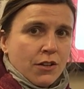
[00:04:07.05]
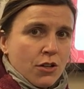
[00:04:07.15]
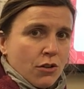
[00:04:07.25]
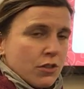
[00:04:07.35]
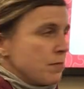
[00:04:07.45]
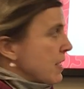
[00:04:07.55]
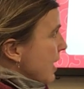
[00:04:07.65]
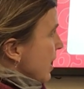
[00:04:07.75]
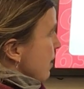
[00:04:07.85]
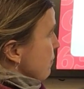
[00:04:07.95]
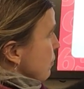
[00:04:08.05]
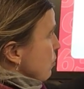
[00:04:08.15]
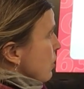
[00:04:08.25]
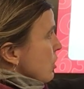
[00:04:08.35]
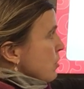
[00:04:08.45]
Got to be
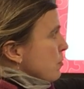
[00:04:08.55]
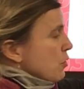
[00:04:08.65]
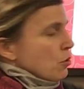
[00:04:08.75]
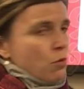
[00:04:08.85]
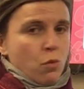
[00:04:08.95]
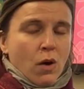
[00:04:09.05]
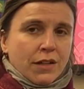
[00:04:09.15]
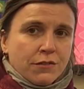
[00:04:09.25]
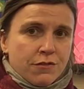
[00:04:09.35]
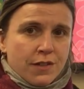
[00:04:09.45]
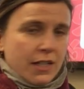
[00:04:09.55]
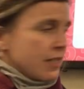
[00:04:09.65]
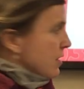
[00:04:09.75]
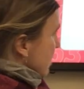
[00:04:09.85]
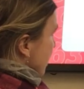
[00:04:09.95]
careful to put your 1
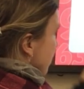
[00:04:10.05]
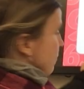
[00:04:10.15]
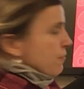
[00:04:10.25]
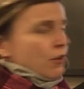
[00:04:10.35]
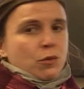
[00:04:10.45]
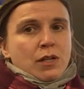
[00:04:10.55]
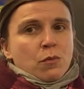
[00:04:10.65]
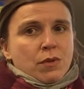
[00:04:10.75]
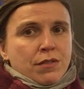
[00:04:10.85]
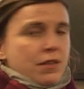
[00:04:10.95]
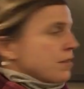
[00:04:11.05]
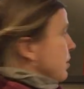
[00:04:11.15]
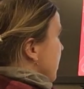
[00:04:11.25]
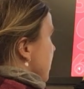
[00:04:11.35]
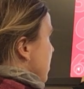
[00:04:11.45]
first and then follow it with
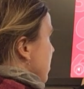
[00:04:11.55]
the 9.